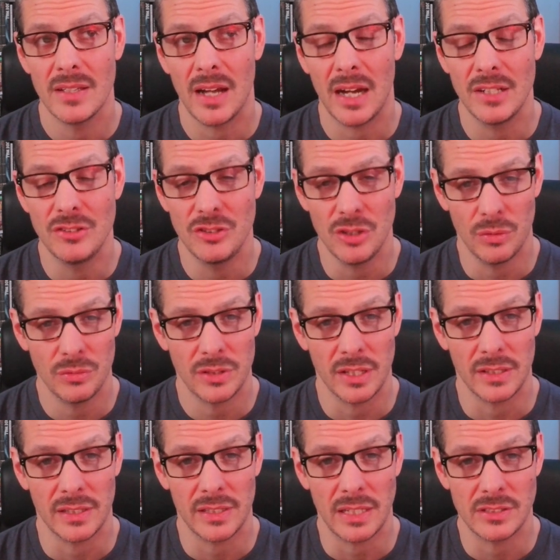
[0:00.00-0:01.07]
I don't
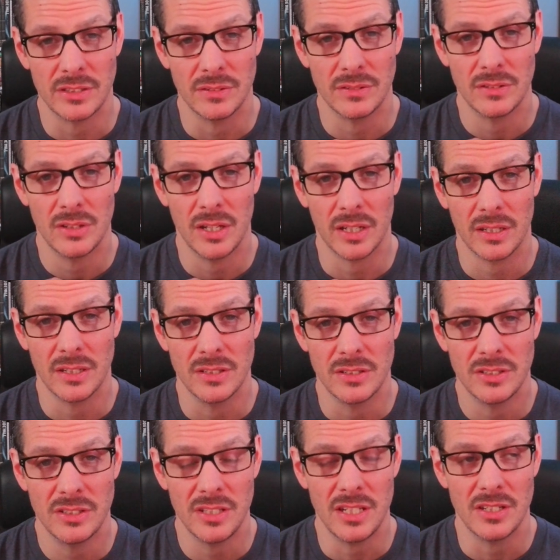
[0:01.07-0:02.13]
think that that's a, a
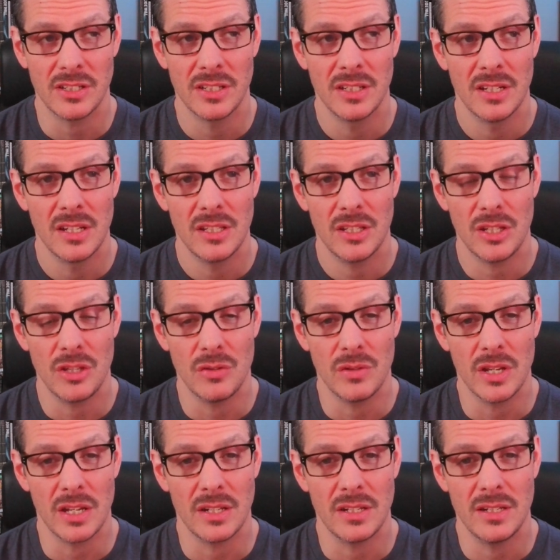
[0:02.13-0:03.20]
conceit that you
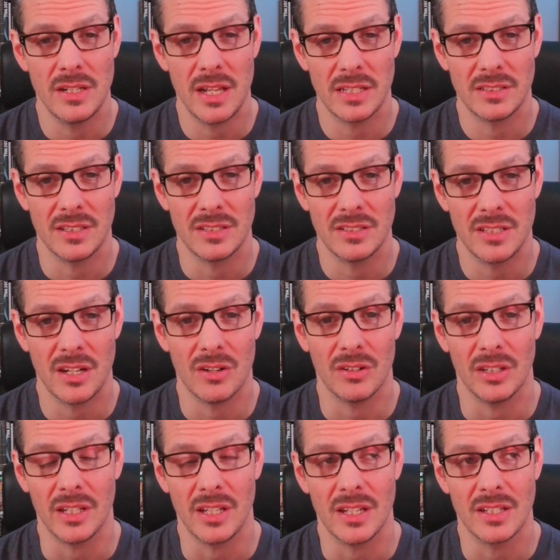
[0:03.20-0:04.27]
get
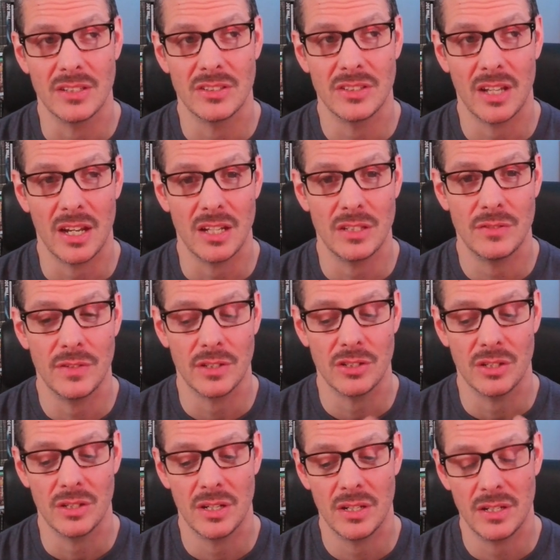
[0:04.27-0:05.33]
necessarily in science
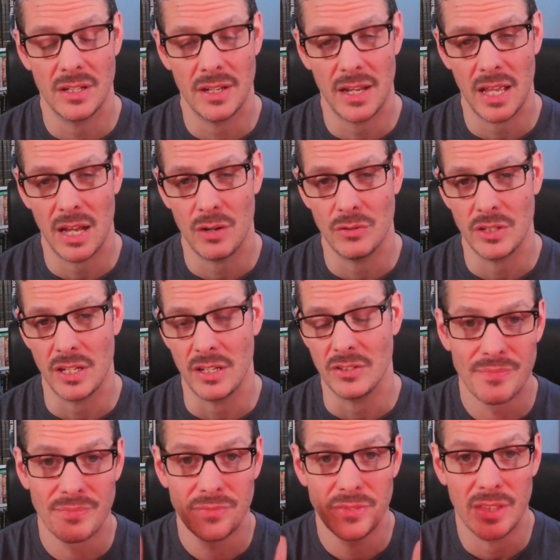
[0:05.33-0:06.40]
fiction
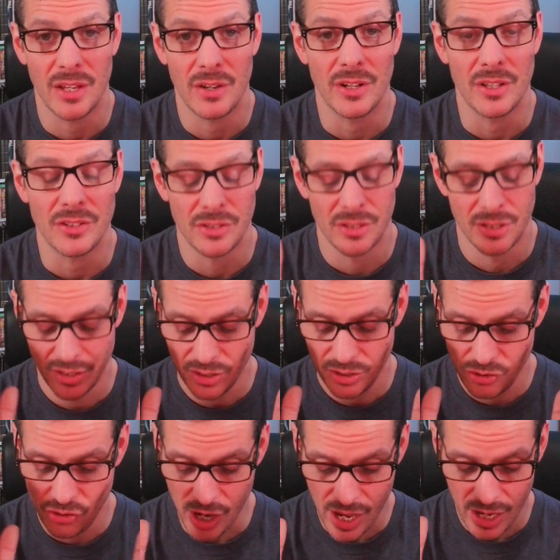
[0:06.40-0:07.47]
nowadays. There it is
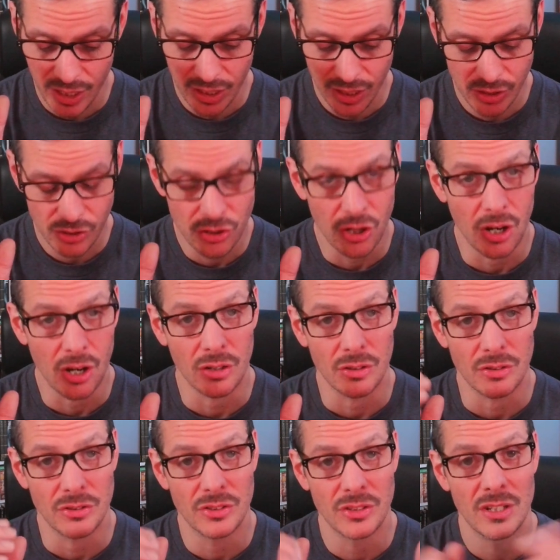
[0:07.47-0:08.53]
Jack
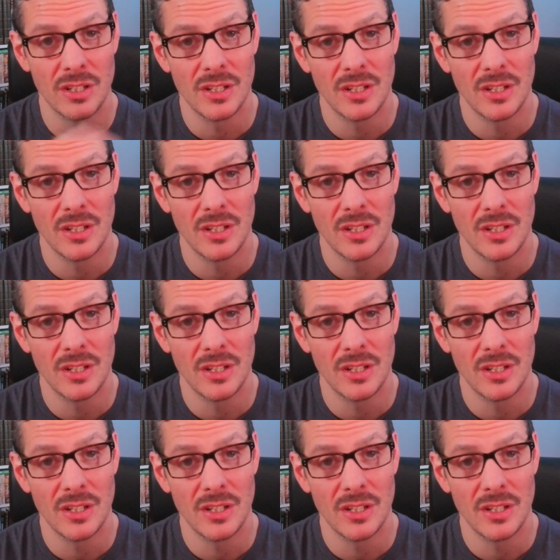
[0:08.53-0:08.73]
Chalker's